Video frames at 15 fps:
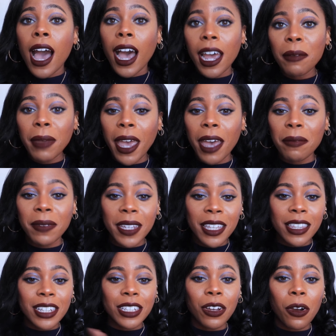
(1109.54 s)
I'm happy.
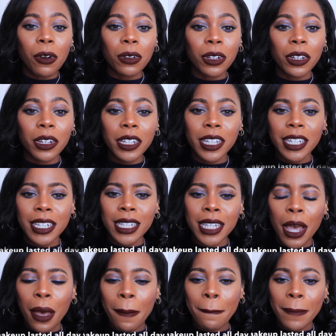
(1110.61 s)
This whole look is
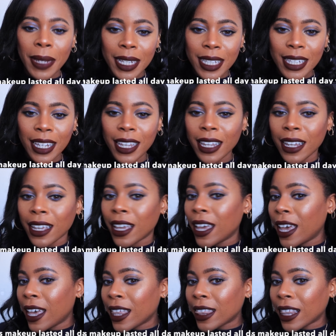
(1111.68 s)
amazing.
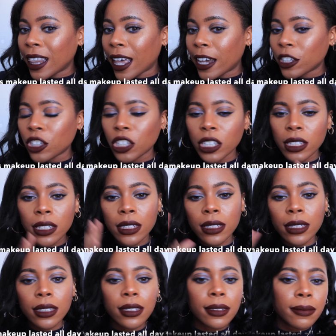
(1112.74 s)
The
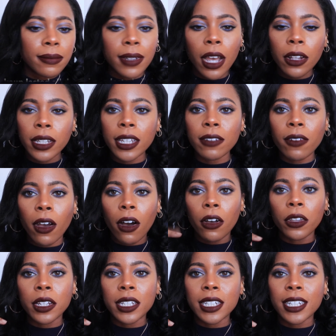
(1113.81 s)
lashes, I'll leave all
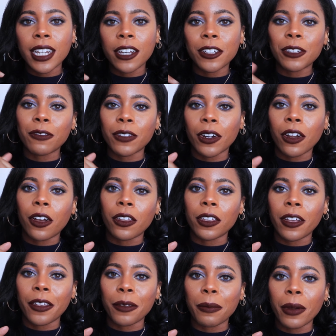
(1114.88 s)
the details for all the
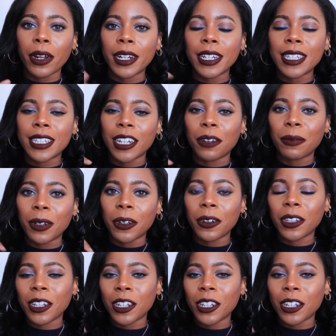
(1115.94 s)
other products down below in the